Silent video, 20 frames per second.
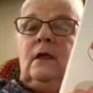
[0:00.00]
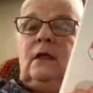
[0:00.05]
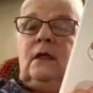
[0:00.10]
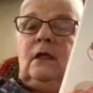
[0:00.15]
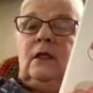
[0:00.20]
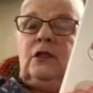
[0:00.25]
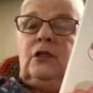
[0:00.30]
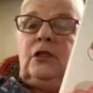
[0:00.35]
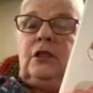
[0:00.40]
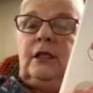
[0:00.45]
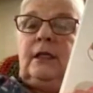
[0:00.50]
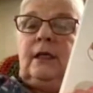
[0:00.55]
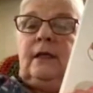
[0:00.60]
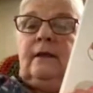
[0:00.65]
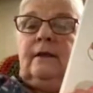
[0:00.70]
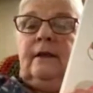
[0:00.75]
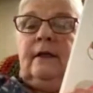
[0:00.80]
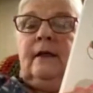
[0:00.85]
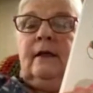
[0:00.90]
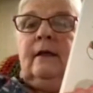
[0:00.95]
a
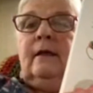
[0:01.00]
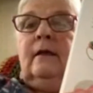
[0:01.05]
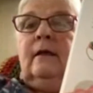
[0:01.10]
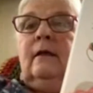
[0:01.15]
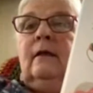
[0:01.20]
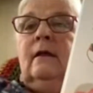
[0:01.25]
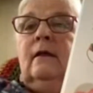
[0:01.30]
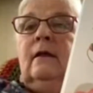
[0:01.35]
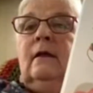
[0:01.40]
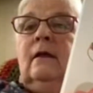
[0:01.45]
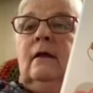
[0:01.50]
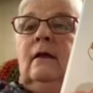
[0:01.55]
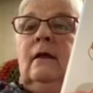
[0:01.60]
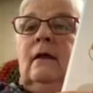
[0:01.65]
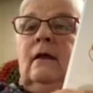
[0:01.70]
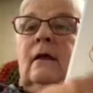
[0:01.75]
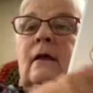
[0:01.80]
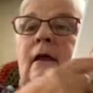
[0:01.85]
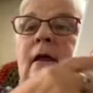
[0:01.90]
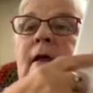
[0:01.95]
chick there.
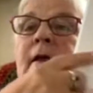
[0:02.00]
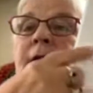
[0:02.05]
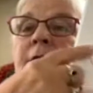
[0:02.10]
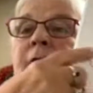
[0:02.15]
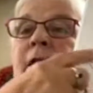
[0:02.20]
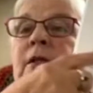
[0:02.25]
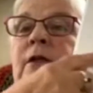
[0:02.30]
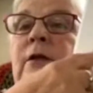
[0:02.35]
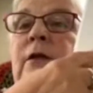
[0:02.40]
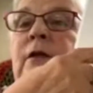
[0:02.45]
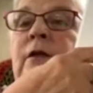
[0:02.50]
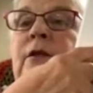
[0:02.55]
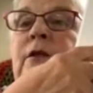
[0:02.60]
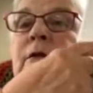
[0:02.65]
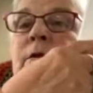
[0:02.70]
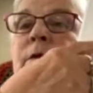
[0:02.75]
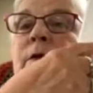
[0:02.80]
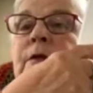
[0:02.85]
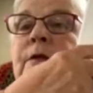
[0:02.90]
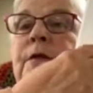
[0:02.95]
And then you can
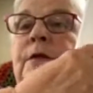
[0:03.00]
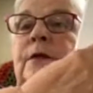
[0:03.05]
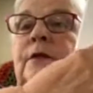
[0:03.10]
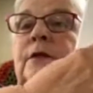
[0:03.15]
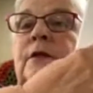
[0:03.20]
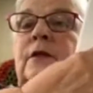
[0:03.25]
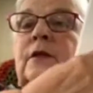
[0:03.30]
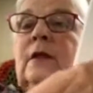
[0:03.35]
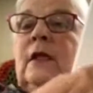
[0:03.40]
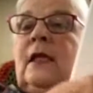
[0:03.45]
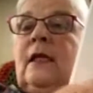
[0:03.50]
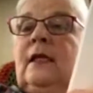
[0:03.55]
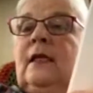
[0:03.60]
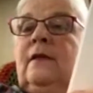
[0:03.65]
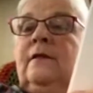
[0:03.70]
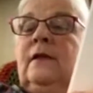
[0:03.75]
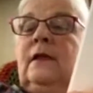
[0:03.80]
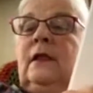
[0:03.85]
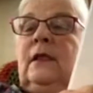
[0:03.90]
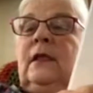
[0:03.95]
do all sorts of, any
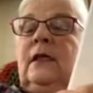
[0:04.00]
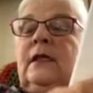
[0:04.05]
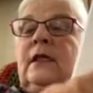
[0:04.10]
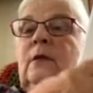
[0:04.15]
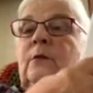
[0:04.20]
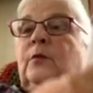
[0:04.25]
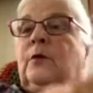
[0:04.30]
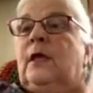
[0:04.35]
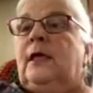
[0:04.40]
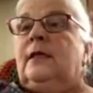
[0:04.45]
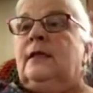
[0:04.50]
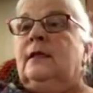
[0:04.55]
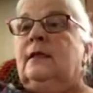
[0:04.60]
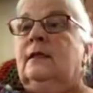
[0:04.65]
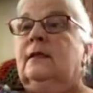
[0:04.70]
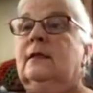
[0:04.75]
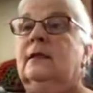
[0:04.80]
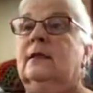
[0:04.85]
of the learning bracelet